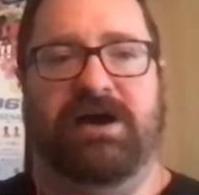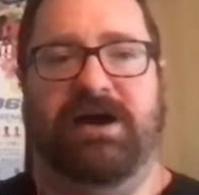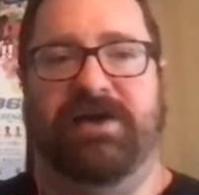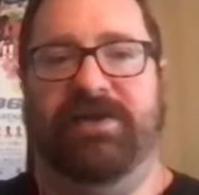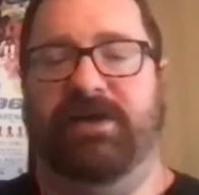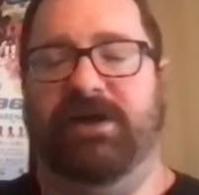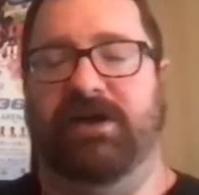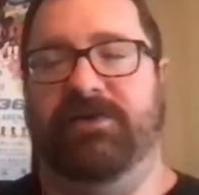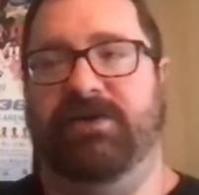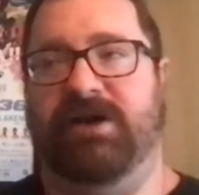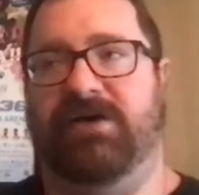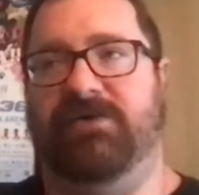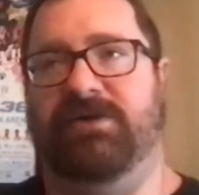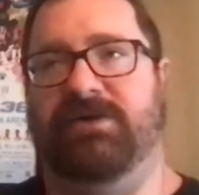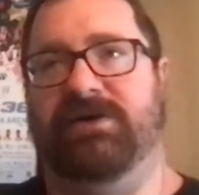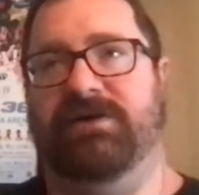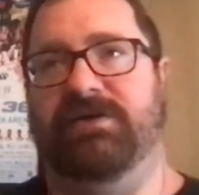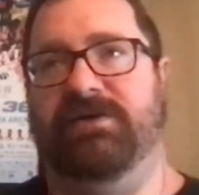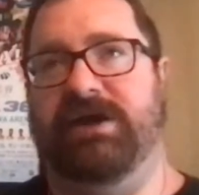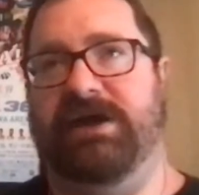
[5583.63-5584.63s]
I think
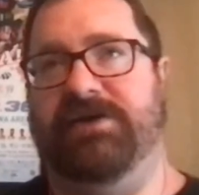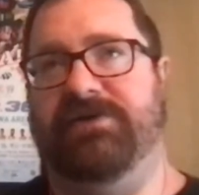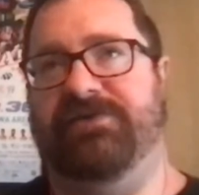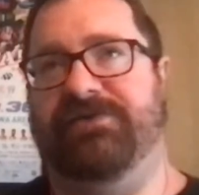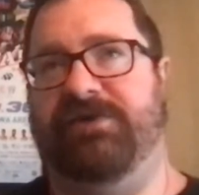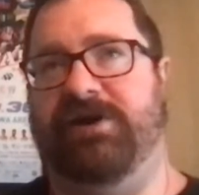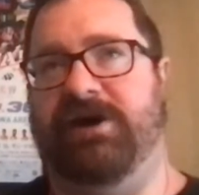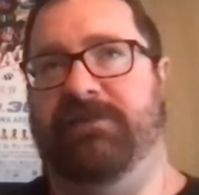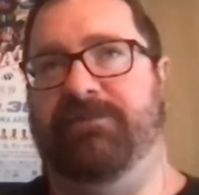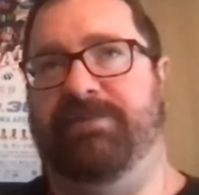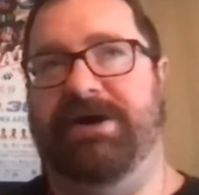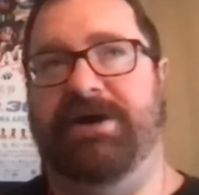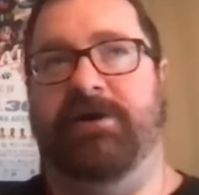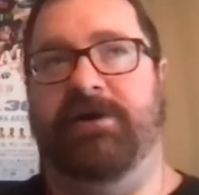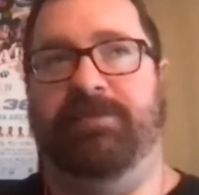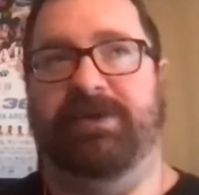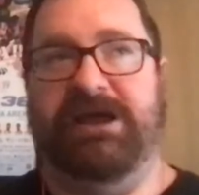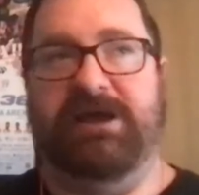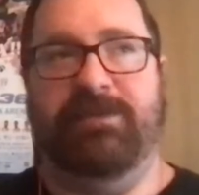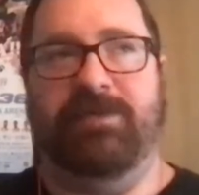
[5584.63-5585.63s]
Izawa has fought
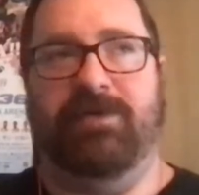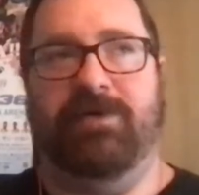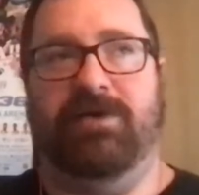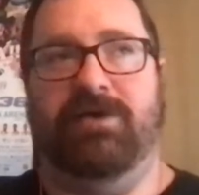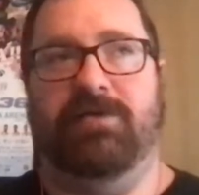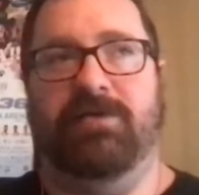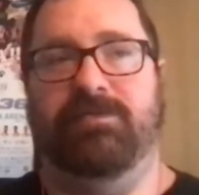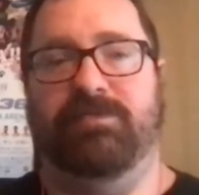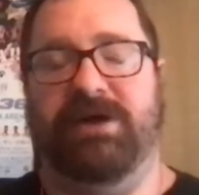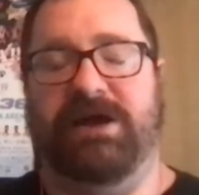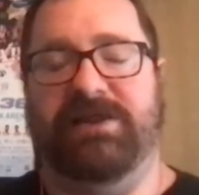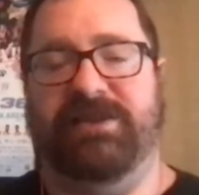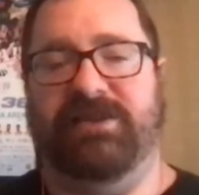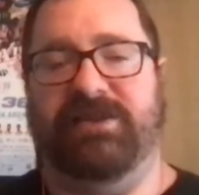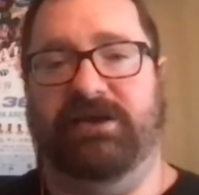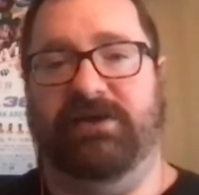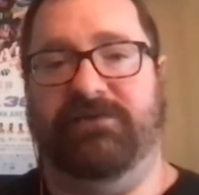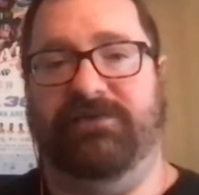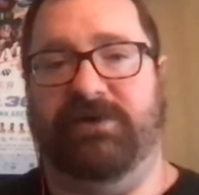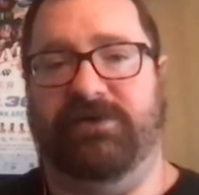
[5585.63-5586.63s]
better people, but I
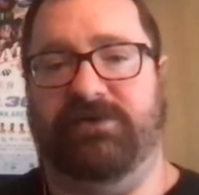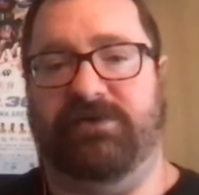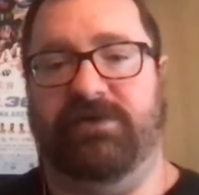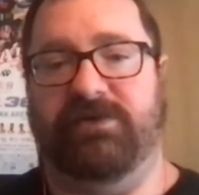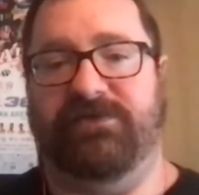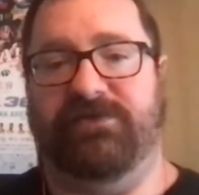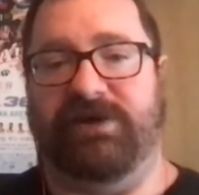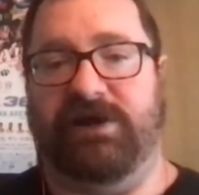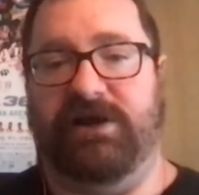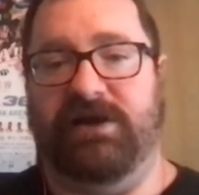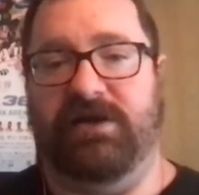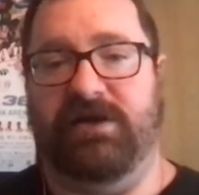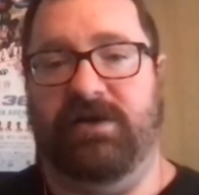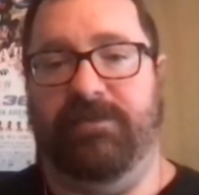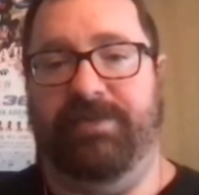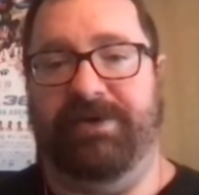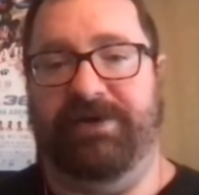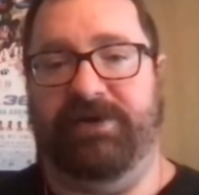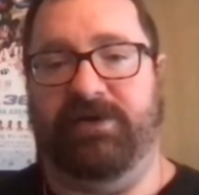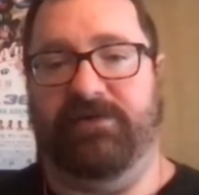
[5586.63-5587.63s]
think Fontoura has fought a
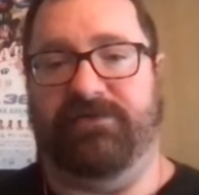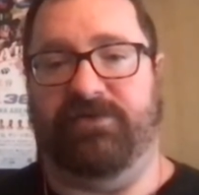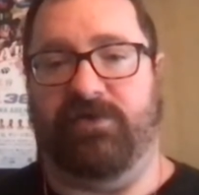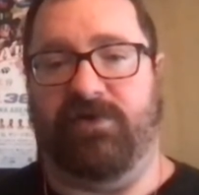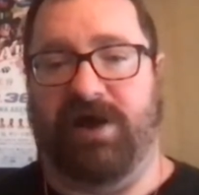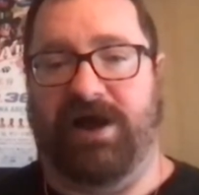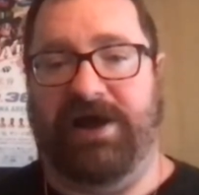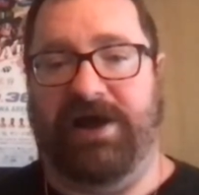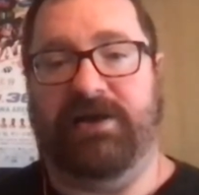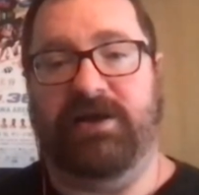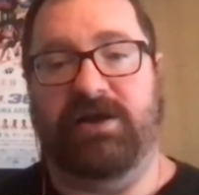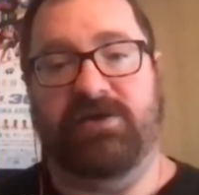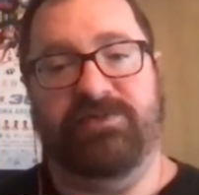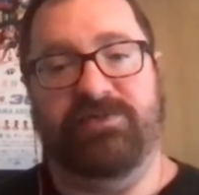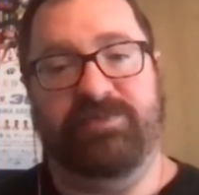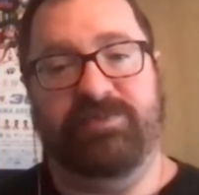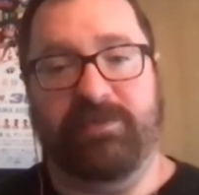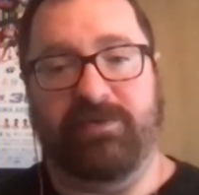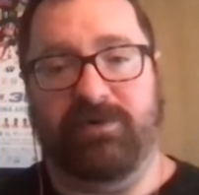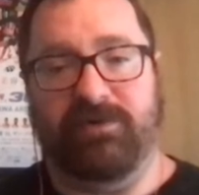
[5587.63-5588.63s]
bigger variety
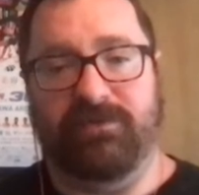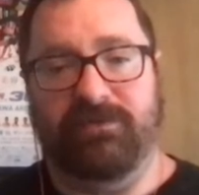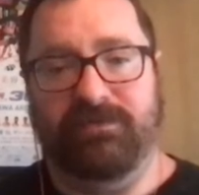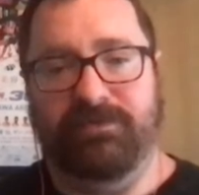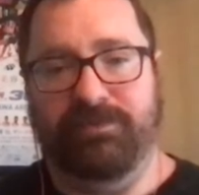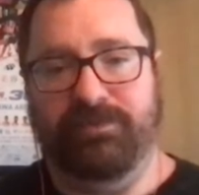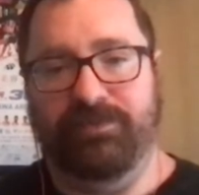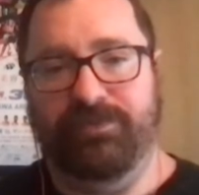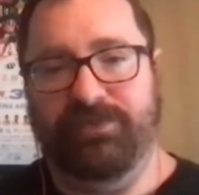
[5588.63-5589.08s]
of people.